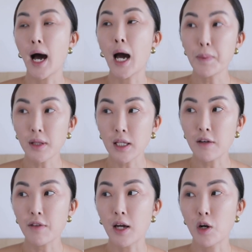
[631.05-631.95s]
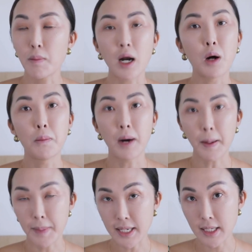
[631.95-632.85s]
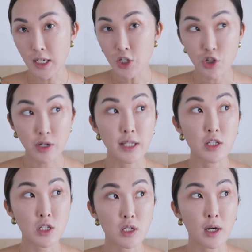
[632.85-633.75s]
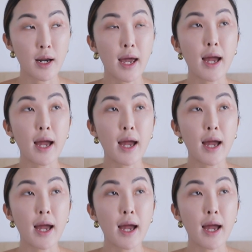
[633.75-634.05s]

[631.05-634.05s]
I believe that no matter what business you're trying to start,